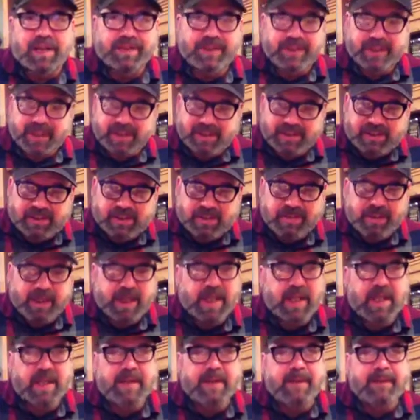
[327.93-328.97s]
To
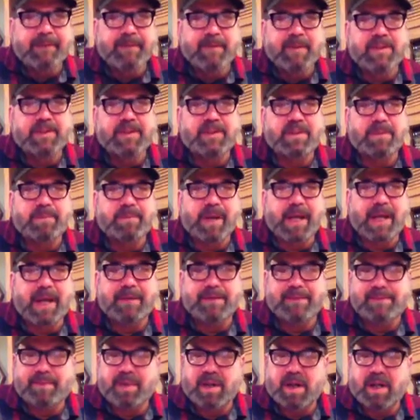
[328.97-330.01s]
me, this is a
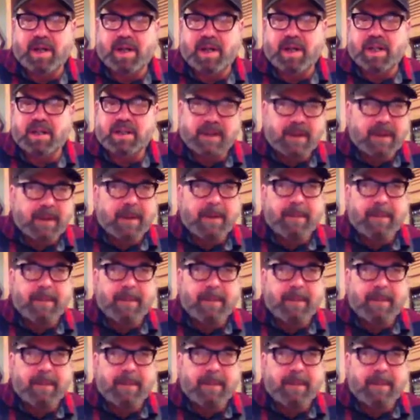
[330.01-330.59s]
Pabst product.